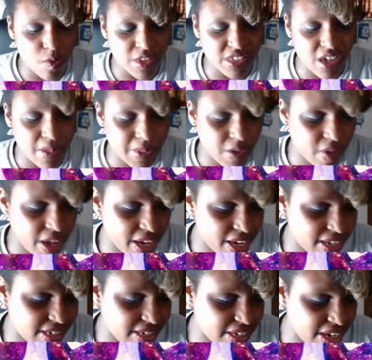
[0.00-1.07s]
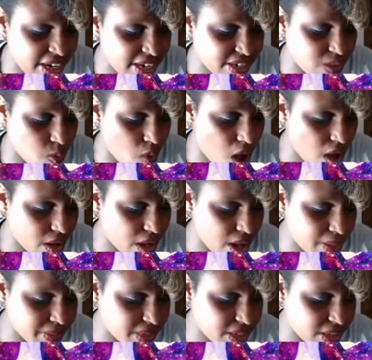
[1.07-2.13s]
with WASD to walk
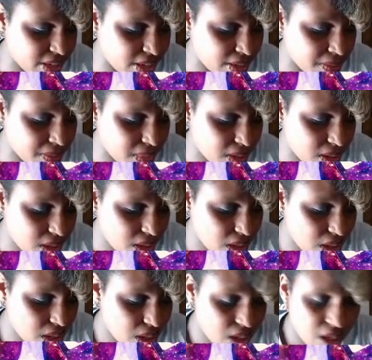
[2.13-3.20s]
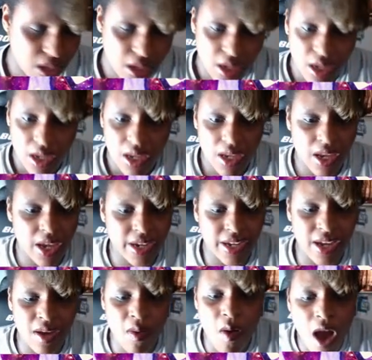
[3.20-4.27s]
up to them. I
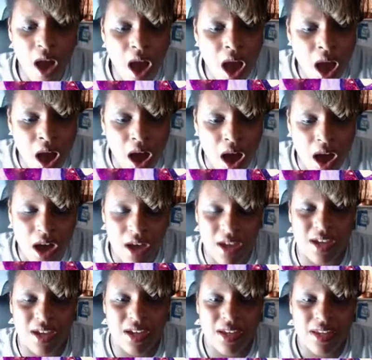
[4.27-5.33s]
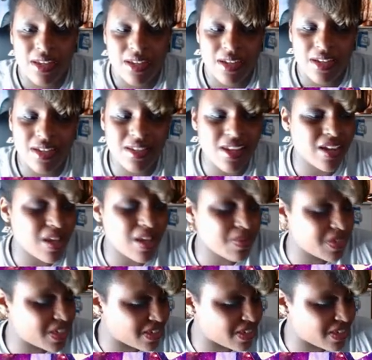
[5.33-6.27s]
can't walk. It's like I'm